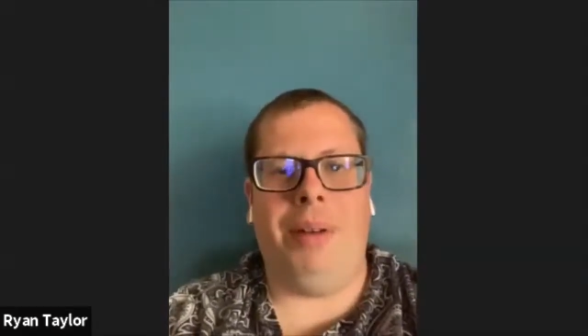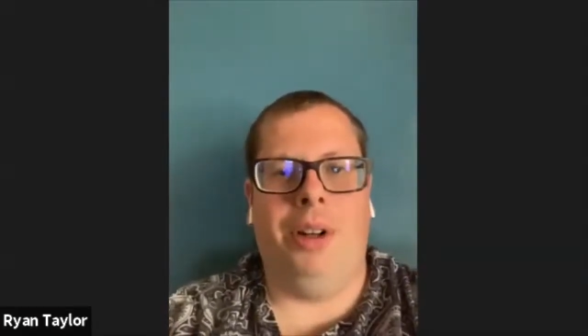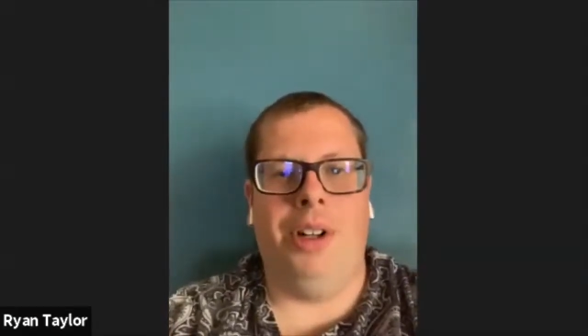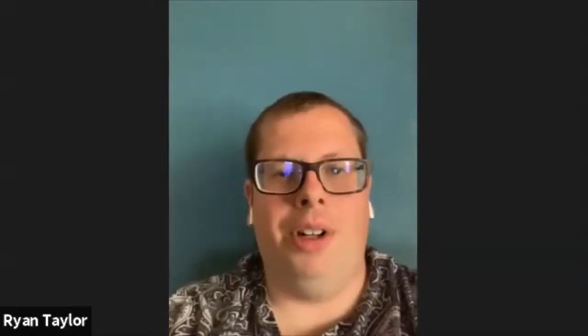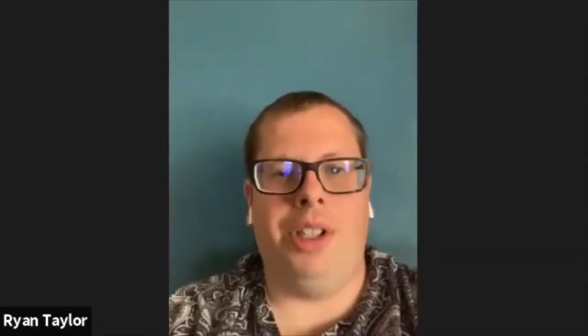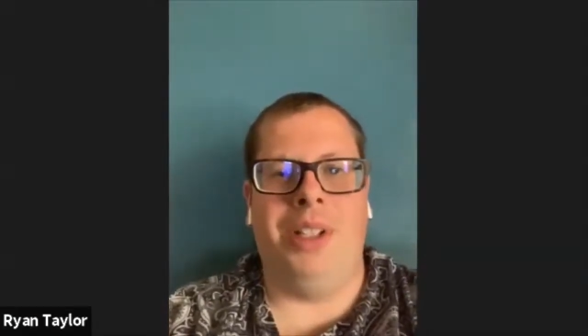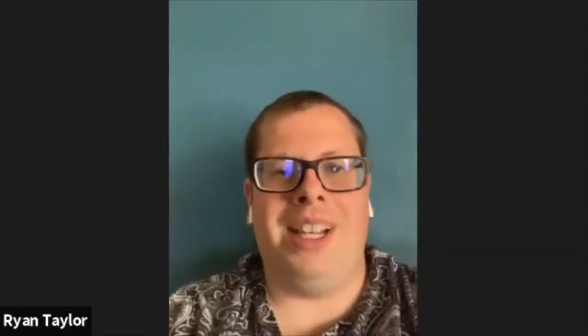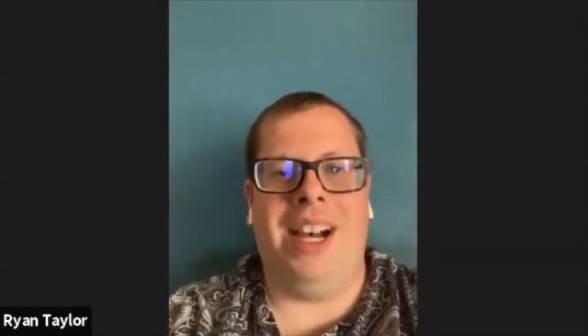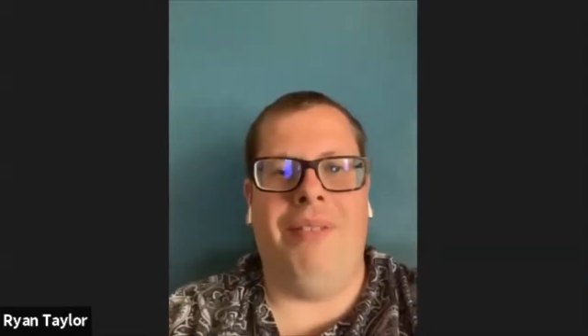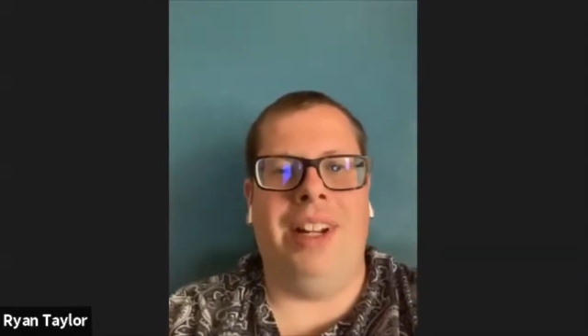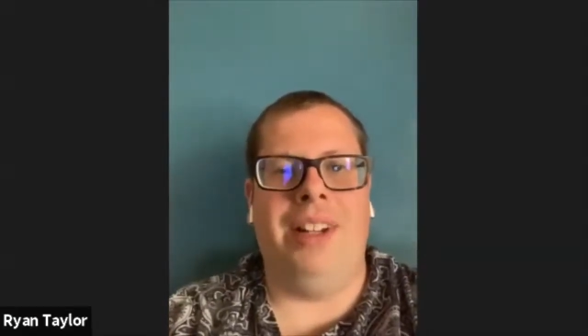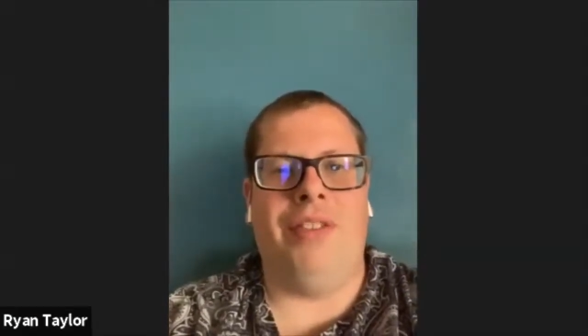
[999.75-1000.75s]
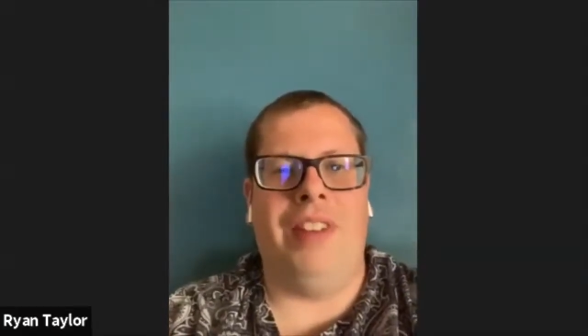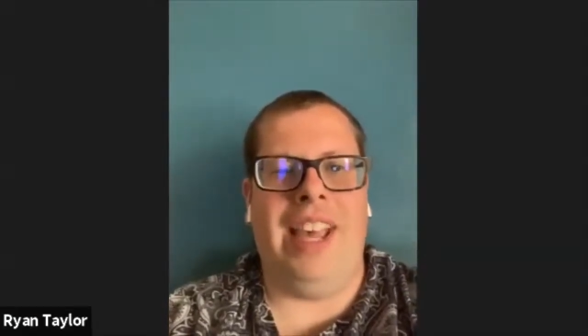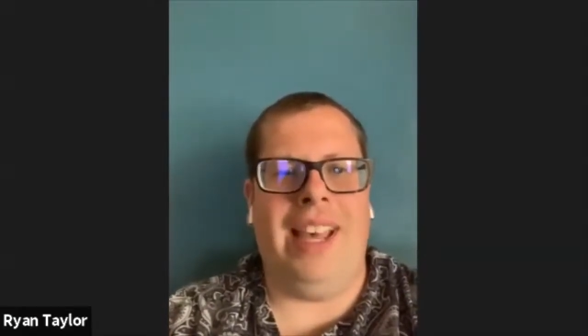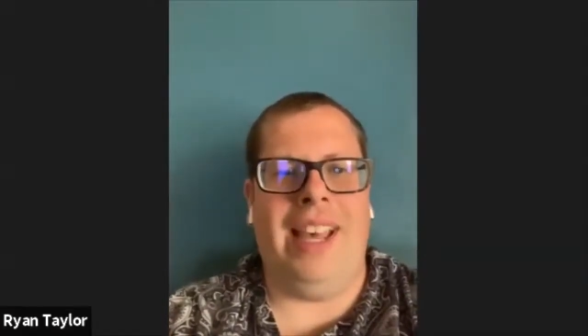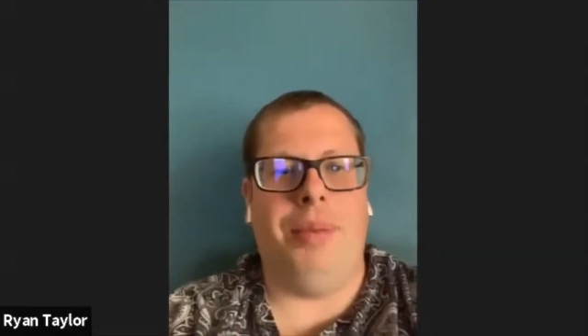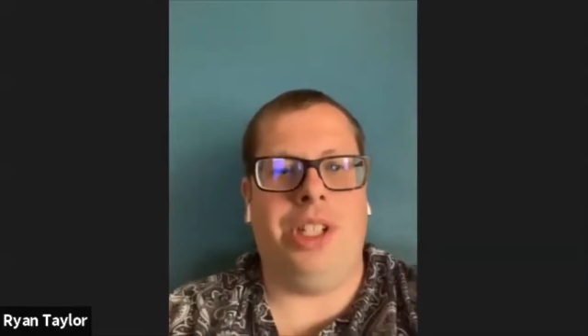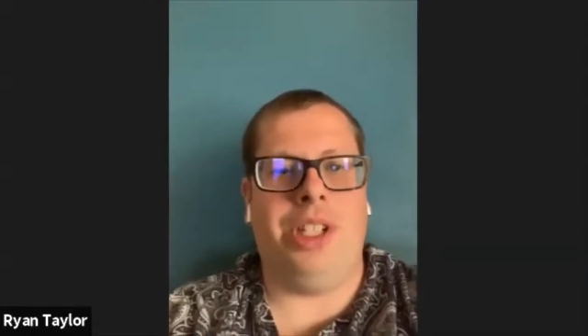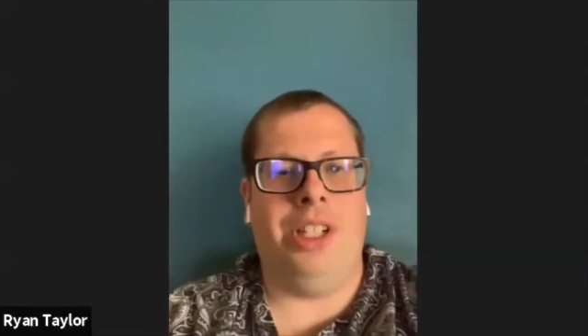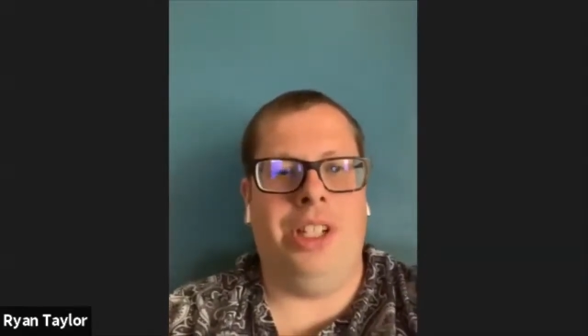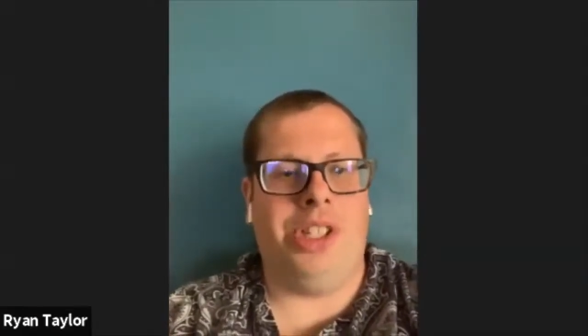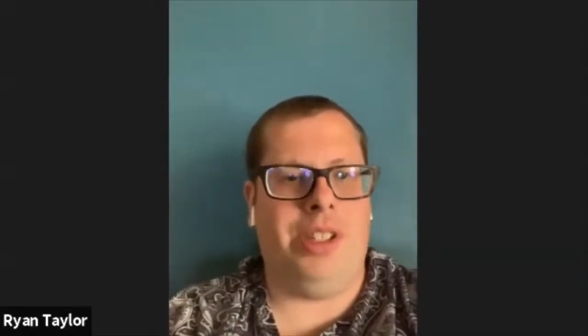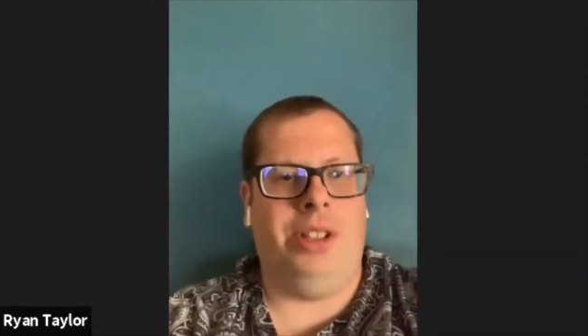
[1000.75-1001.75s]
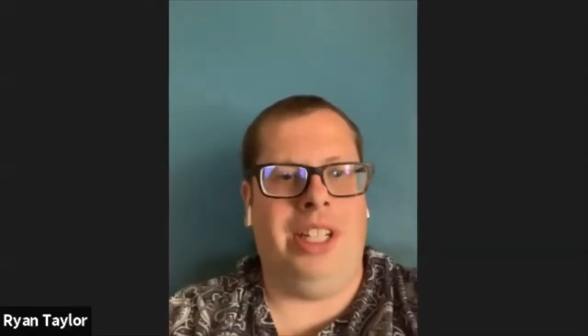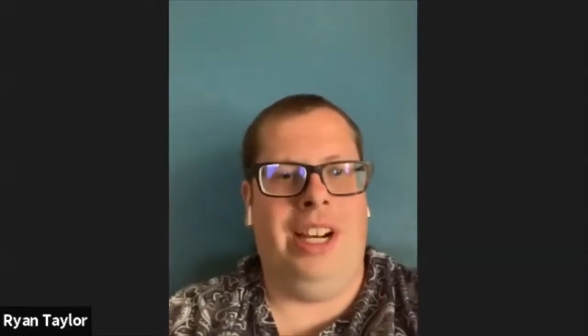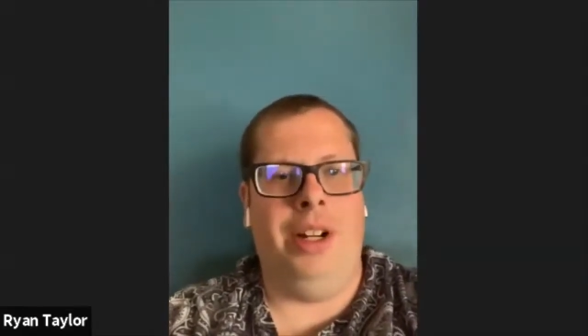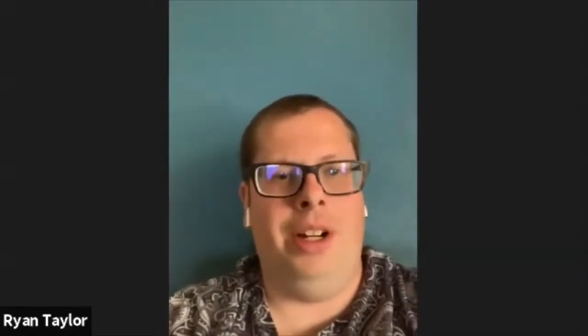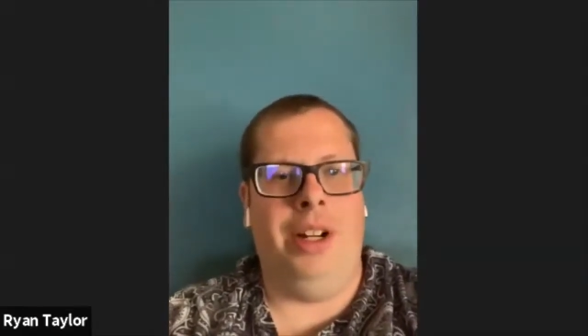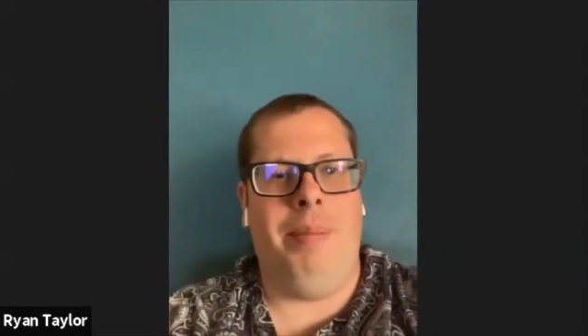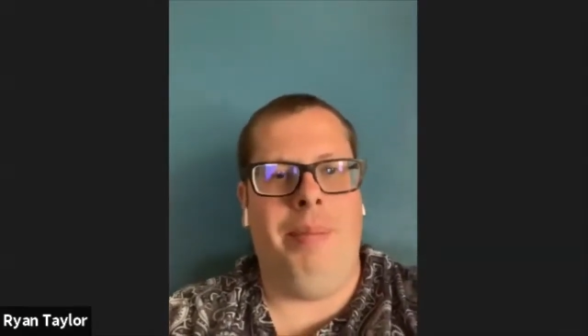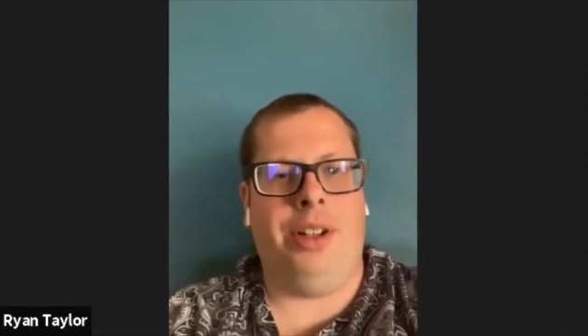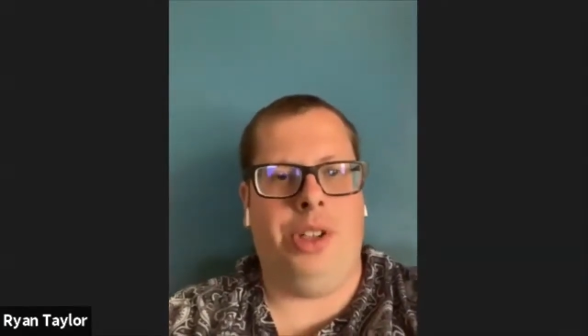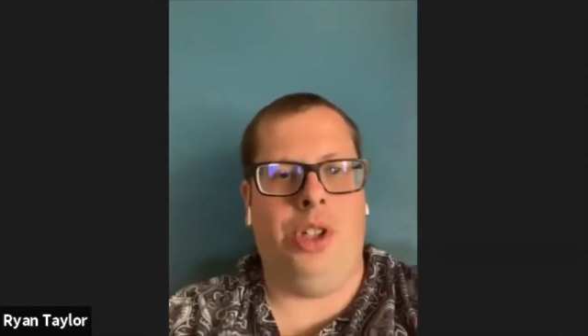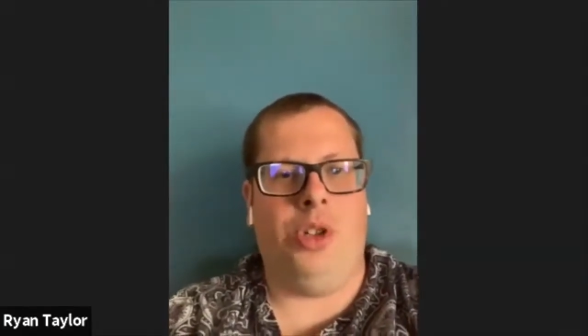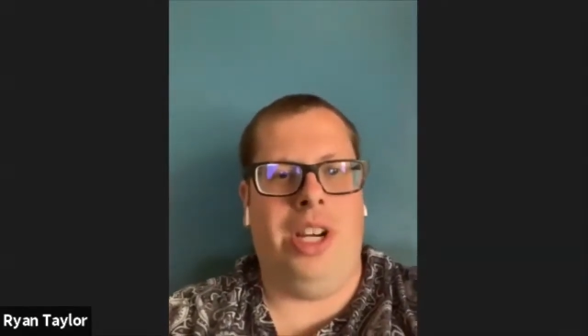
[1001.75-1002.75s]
How important was that then that it helped you settle down and then